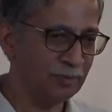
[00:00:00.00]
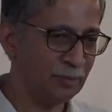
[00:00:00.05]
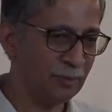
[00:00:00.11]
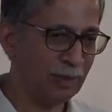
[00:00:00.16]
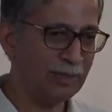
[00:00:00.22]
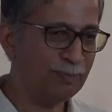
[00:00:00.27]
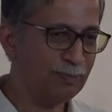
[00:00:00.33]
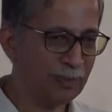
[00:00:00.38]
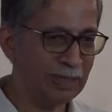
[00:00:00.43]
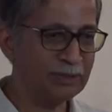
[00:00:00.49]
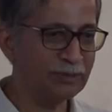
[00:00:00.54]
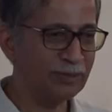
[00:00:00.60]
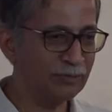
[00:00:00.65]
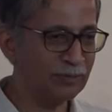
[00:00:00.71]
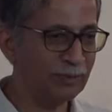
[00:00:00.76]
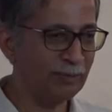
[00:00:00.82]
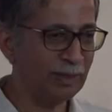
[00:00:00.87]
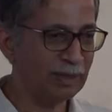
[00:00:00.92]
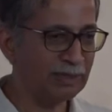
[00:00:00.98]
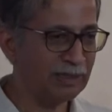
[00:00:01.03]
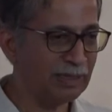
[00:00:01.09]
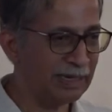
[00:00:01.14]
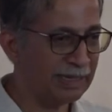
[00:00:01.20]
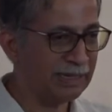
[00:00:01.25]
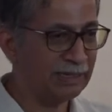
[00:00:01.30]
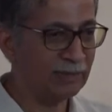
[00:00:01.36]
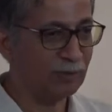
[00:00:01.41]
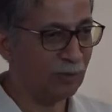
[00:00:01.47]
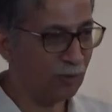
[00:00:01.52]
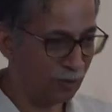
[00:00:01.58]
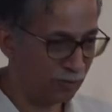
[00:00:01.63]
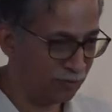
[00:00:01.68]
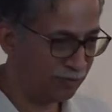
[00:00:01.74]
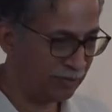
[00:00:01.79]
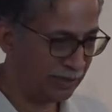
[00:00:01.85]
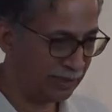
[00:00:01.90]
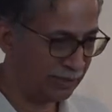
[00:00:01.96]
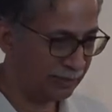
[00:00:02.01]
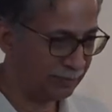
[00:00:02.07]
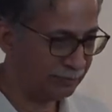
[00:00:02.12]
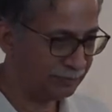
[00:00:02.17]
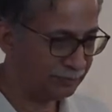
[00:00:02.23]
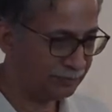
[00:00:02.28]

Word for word: one press of the button, I get the whole field.